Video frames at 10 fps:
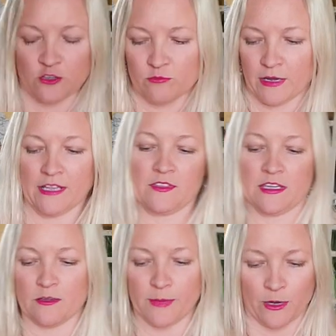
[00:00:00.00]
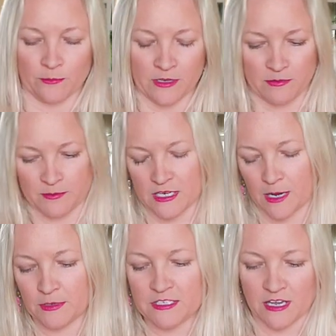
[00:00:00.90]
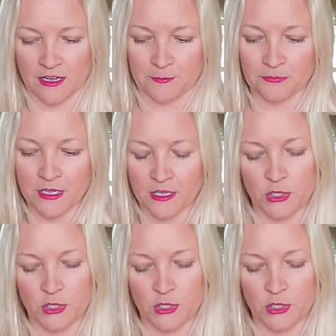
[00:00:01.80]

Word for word: you might think about me from time to time.